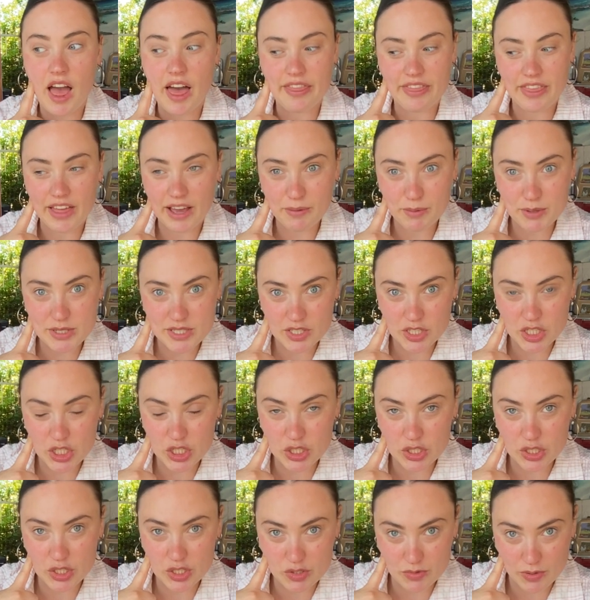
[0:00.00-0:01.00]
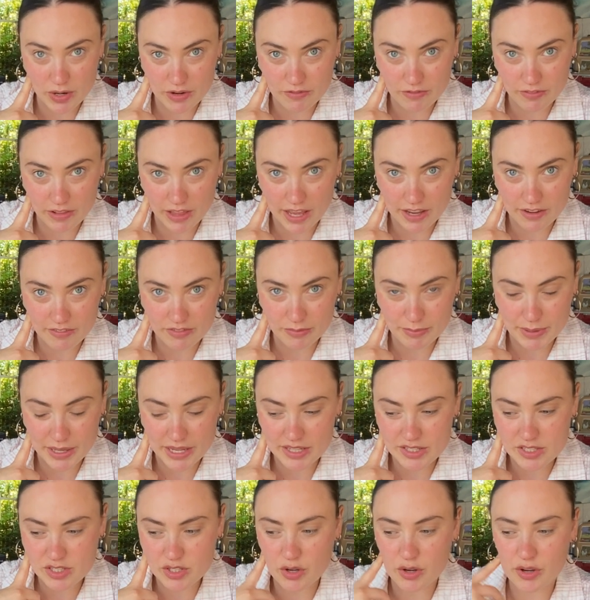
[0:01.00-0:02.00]
That was a huge red flag for
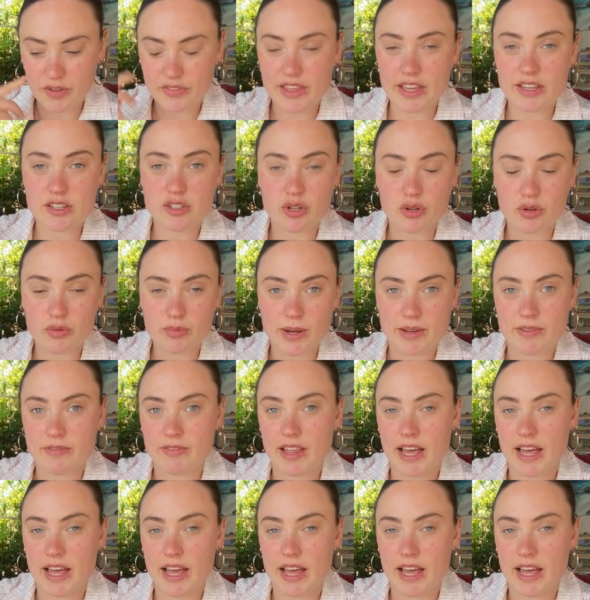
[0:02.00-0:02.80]
me. So they're two red